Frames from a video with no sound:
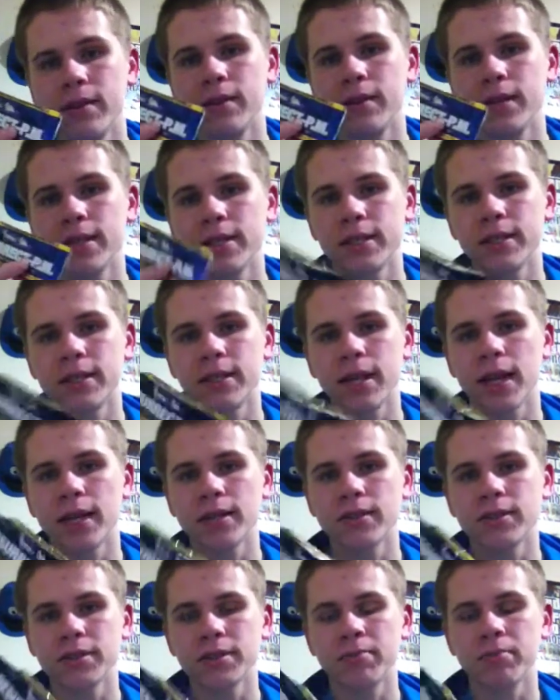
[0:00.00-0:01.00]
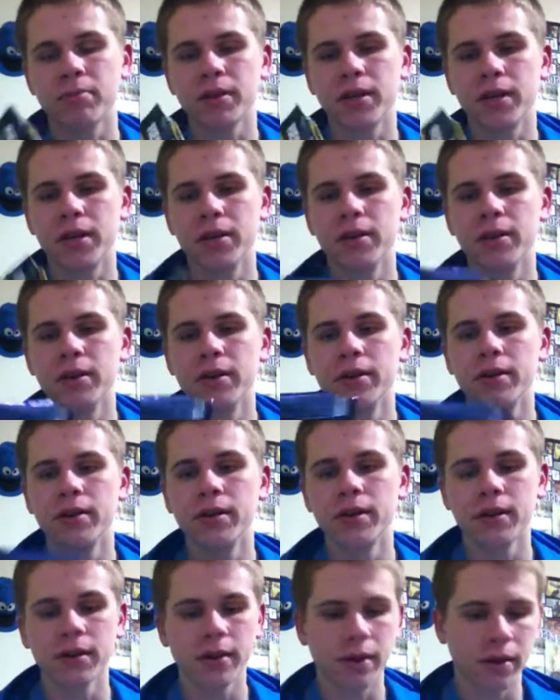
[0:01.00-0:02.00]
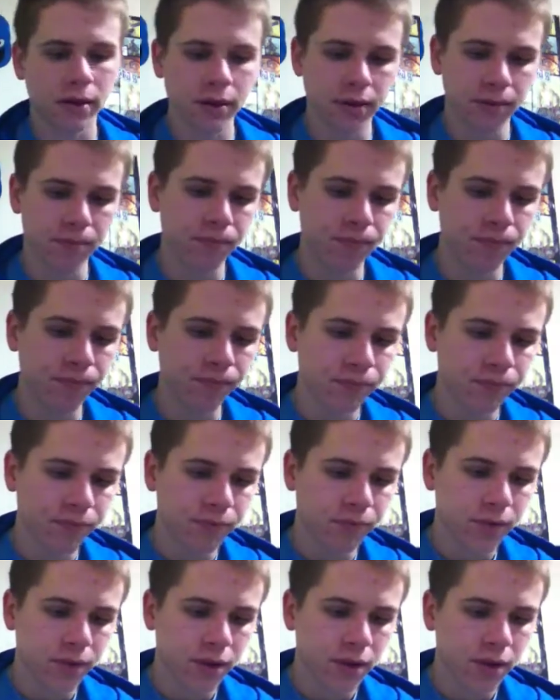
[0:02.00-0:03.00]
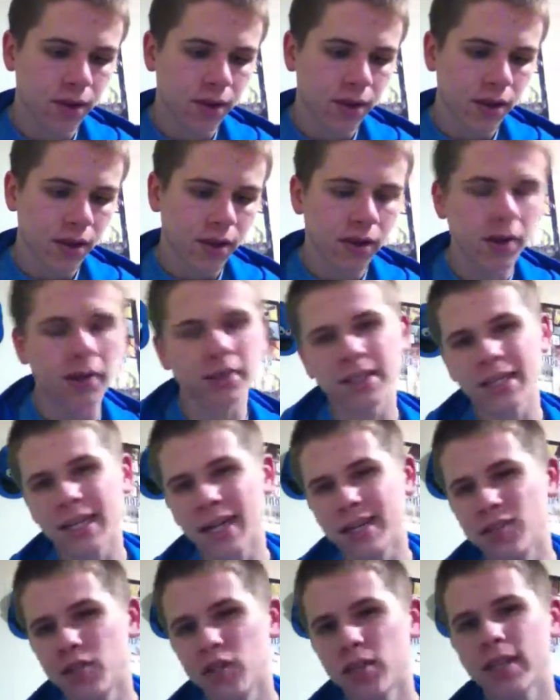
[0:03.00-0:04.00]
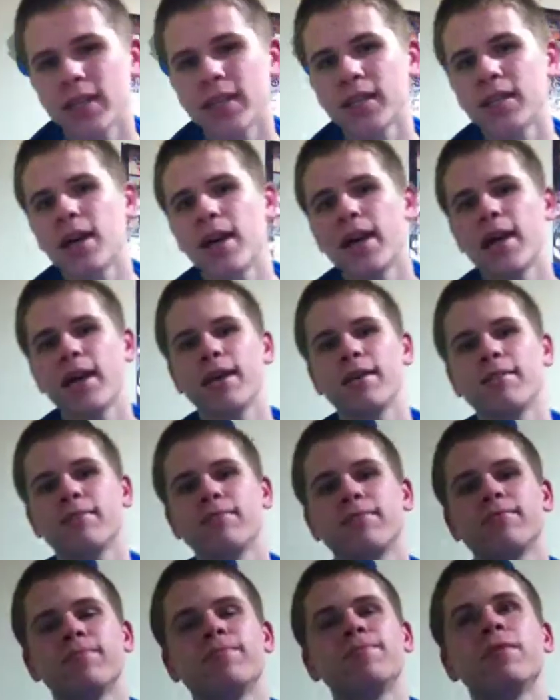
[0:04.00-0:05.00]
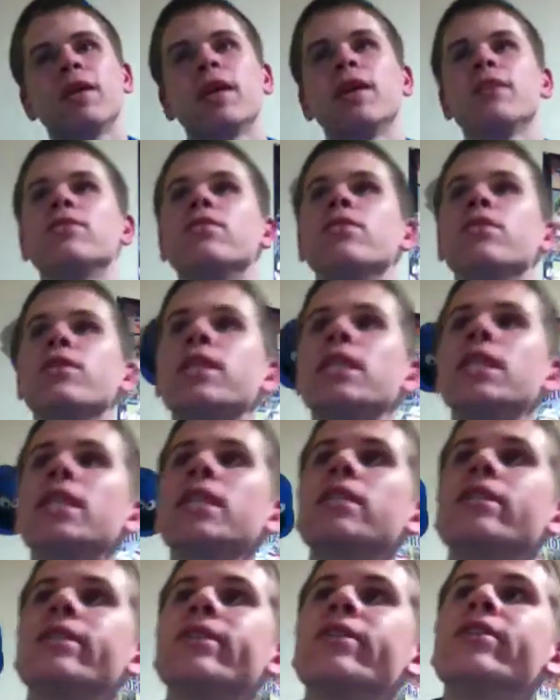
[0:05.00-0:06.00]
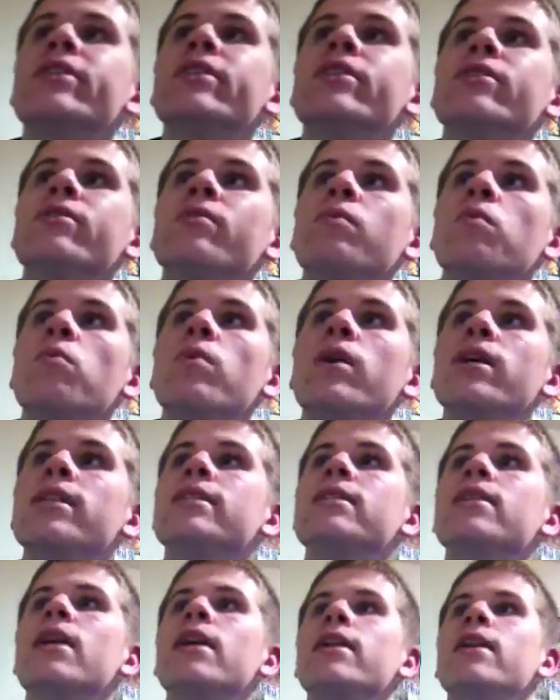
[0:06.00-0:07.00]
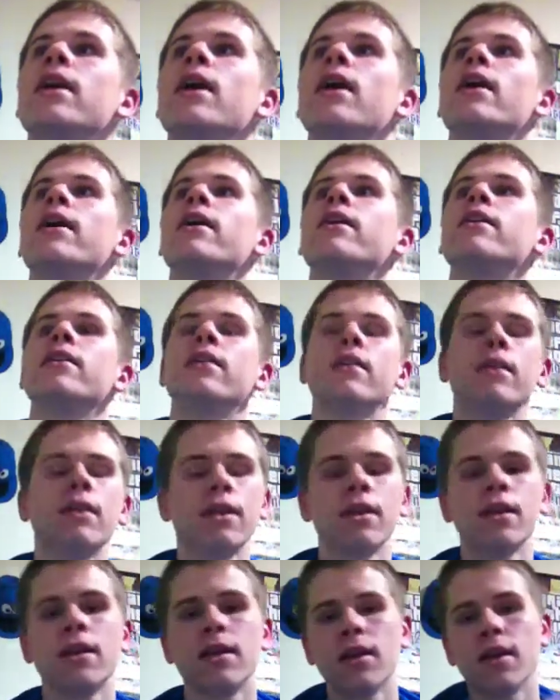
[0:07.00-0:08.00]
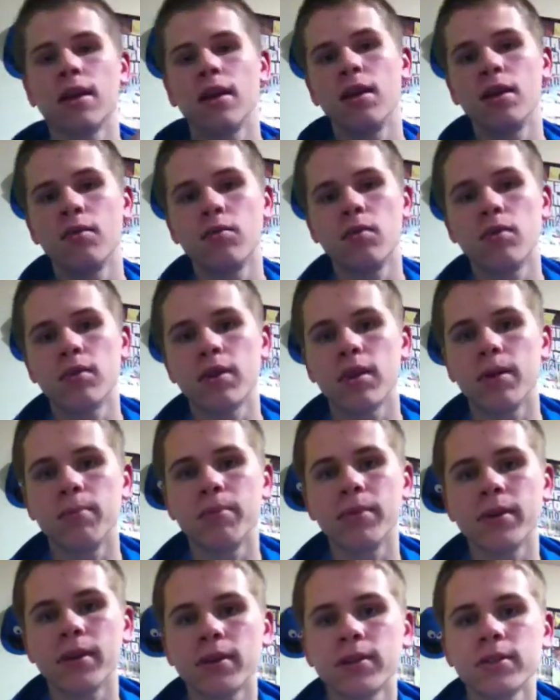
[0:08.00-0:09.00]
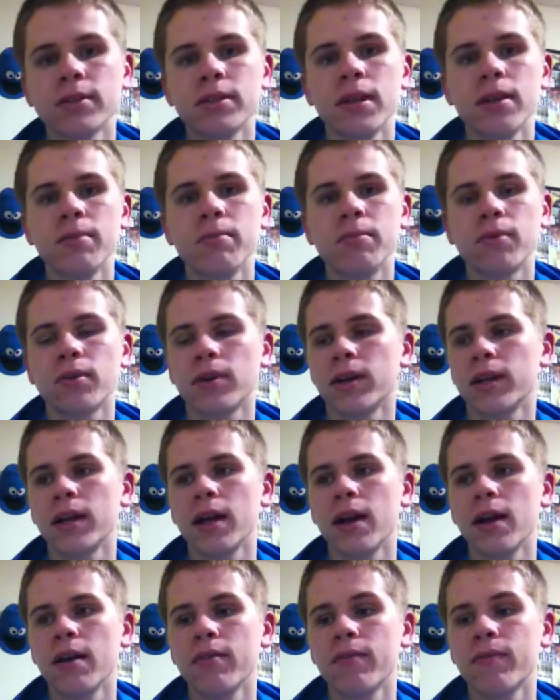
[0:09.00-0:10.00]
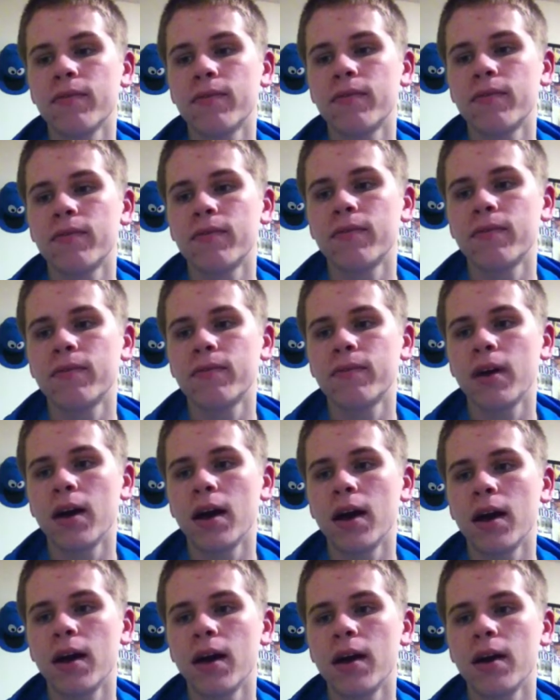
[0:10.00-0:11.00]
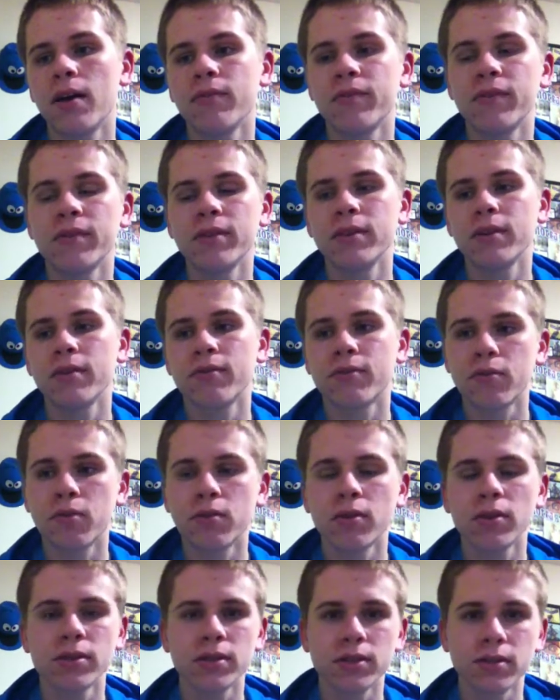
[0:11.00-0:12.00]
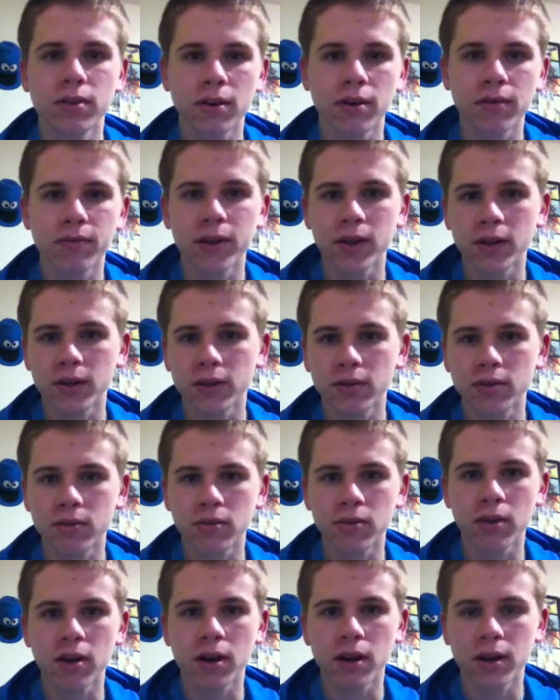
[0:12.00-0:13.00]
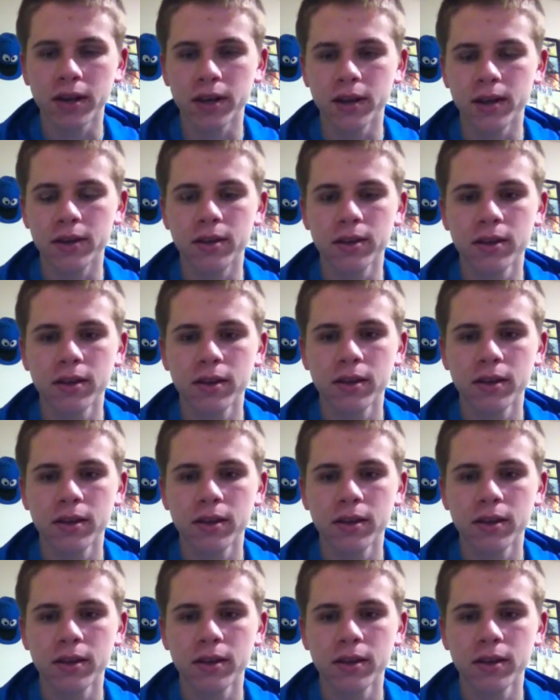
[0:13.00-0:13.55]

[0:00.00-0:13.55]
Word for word: this is actually pretty good. Um, now see I took it the night, I took it Wednesday night, I woke up Thursday morning, I, I of course you know I felt a little groggy